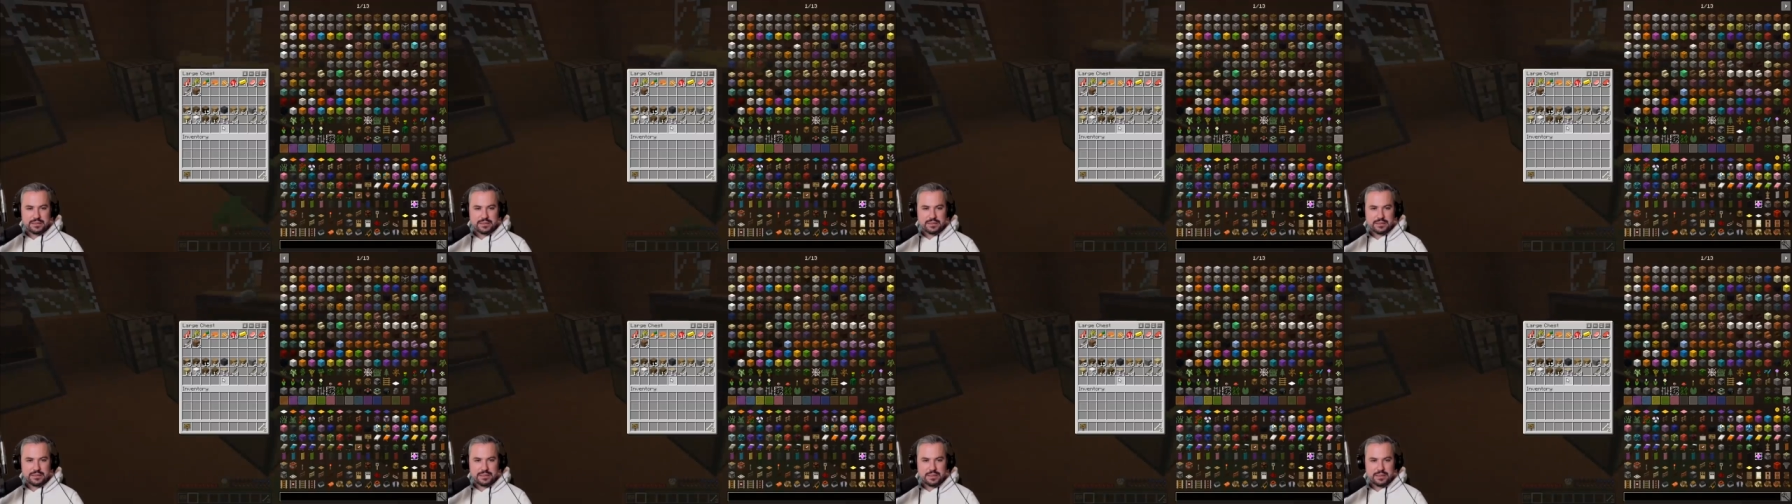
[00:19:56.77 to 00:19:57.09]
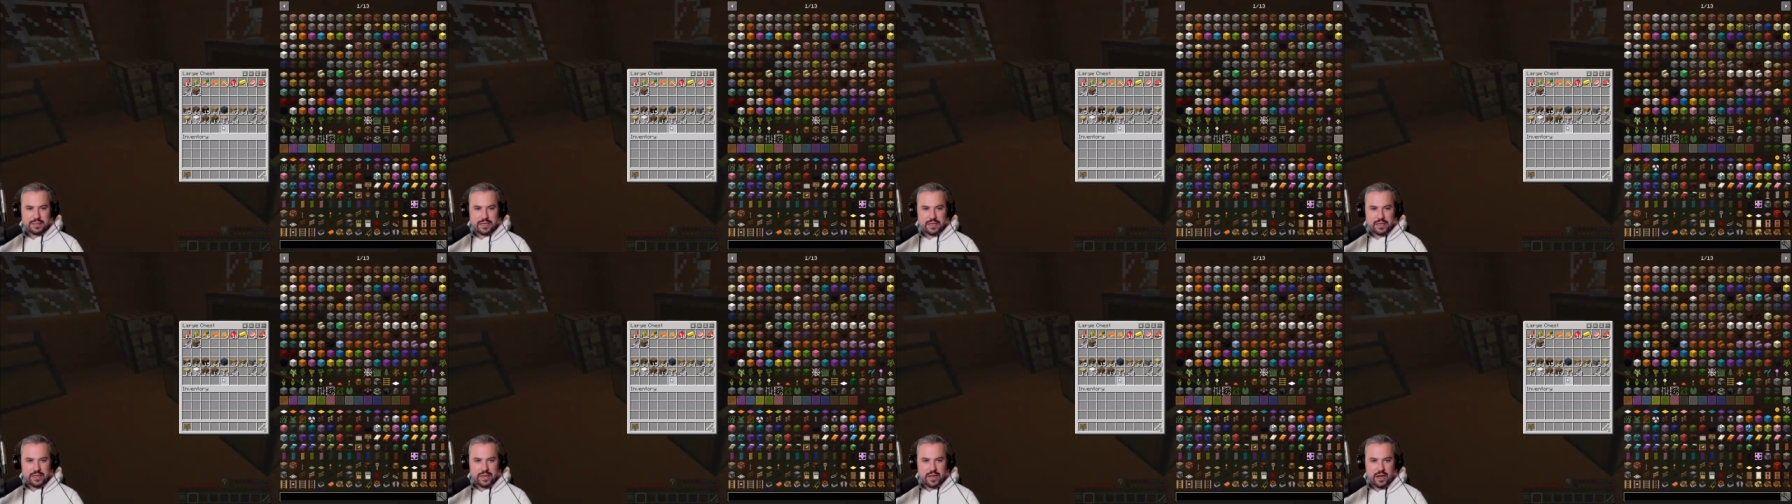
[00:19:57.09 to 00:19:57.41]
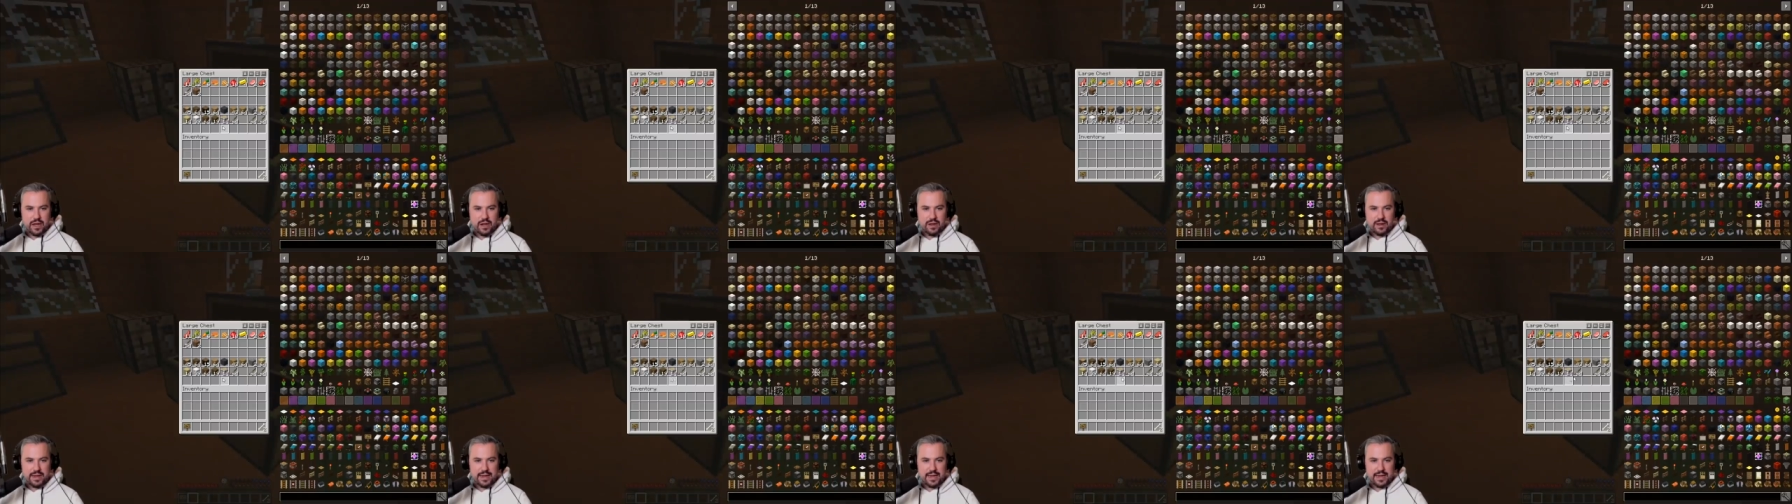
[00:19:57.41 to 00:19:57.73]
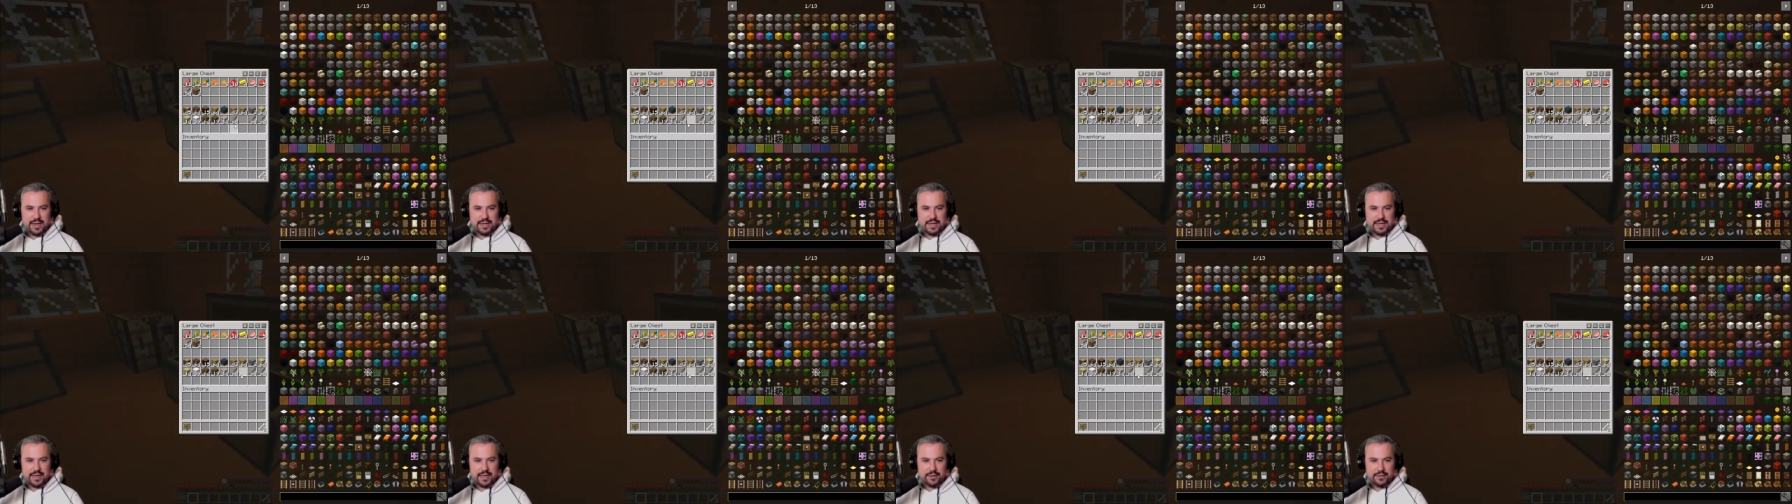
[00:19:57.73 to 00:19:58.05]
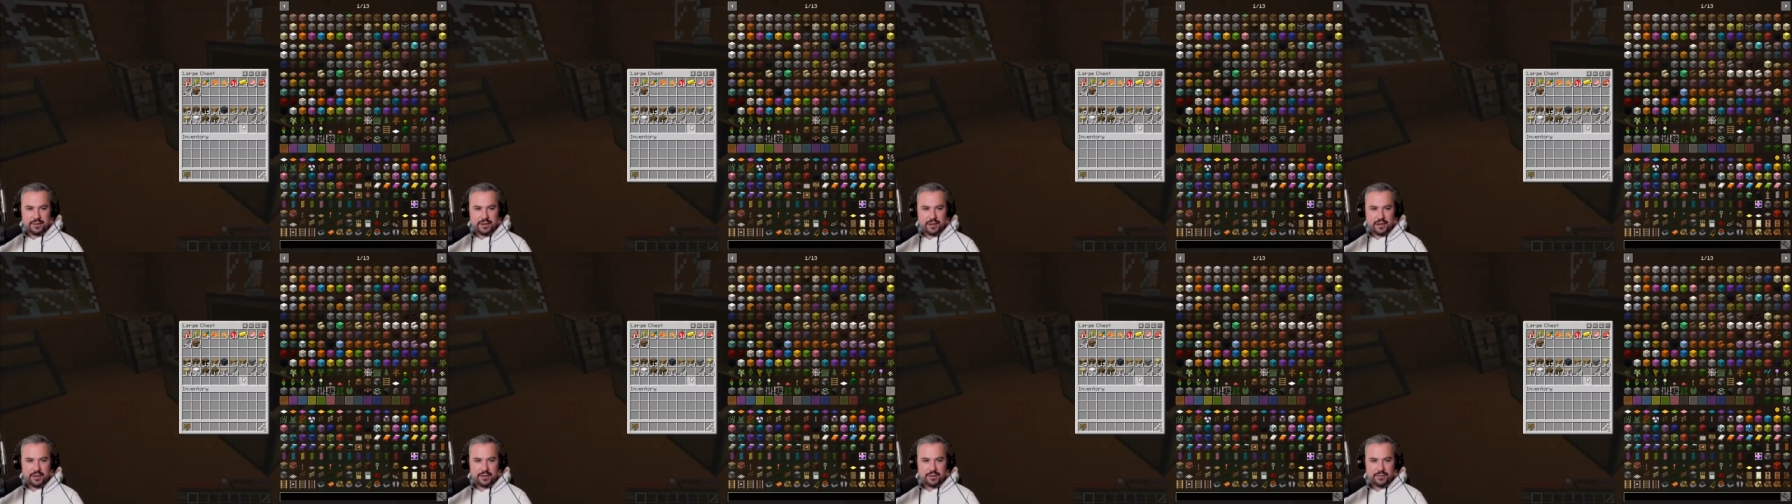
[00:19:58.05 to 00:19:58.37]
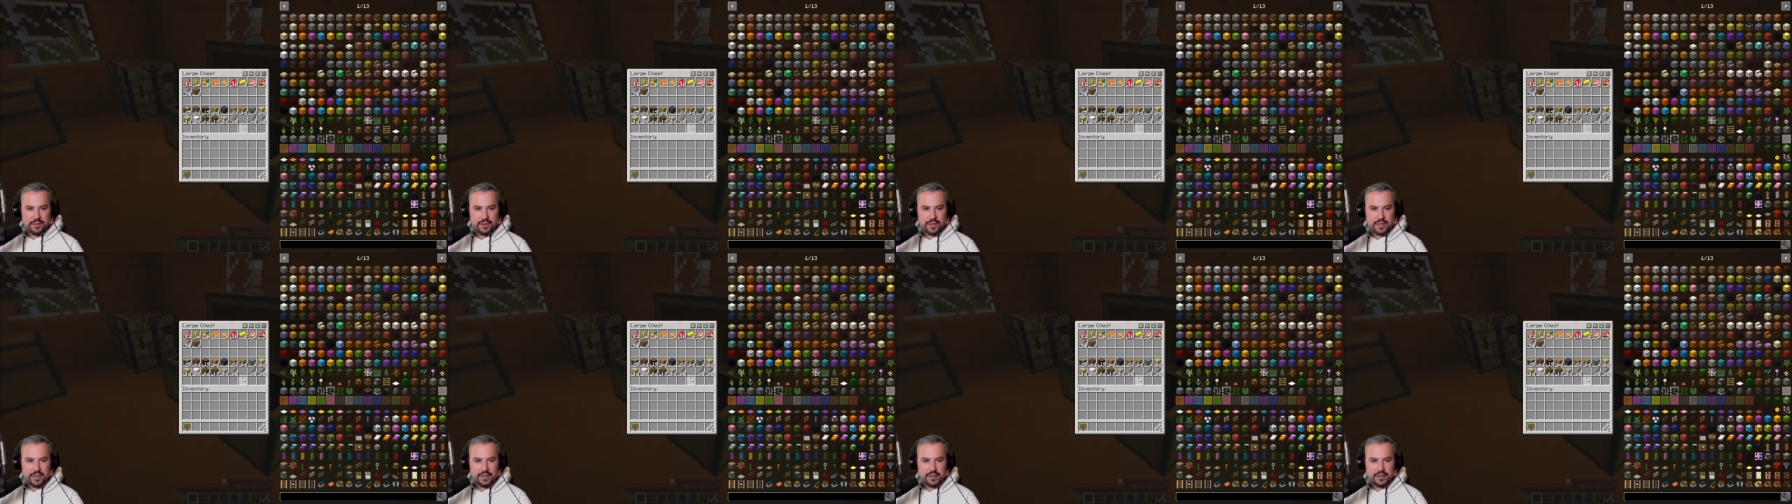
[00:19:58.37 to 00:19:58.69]
up. I highly doubt I
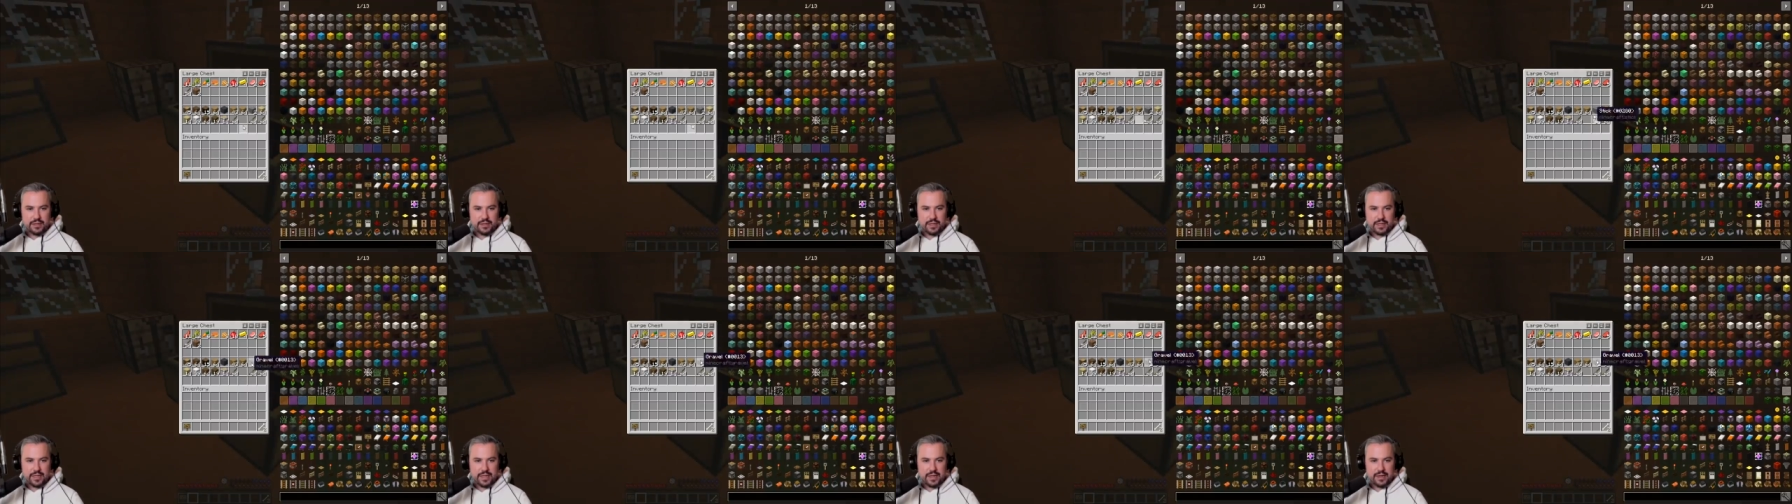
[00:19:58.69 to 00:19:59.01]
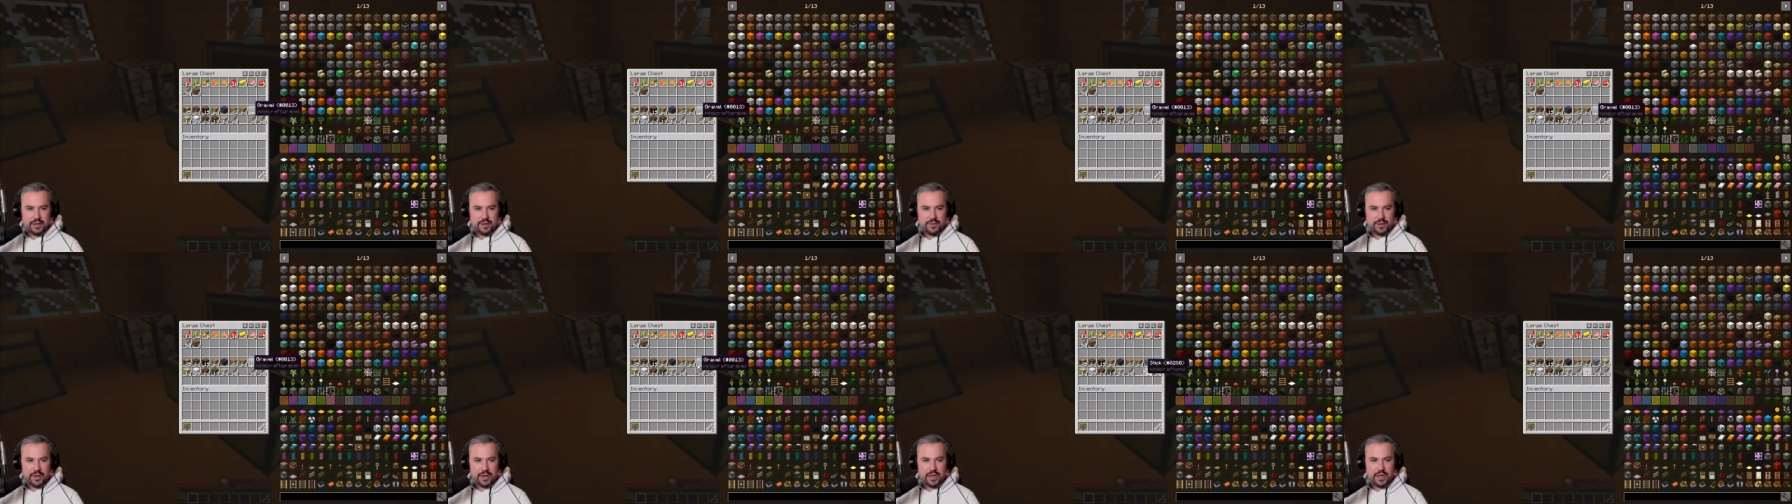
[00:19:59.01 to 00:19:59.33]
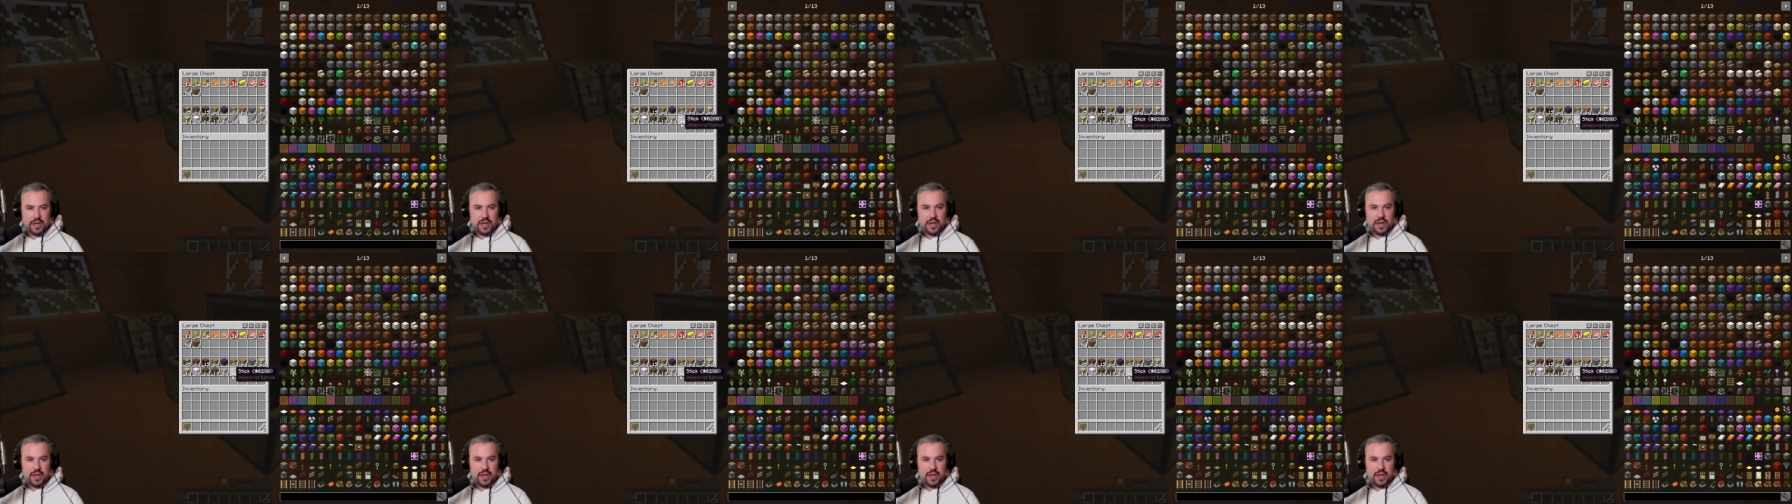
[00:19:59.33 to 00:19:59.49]
will get anywhere.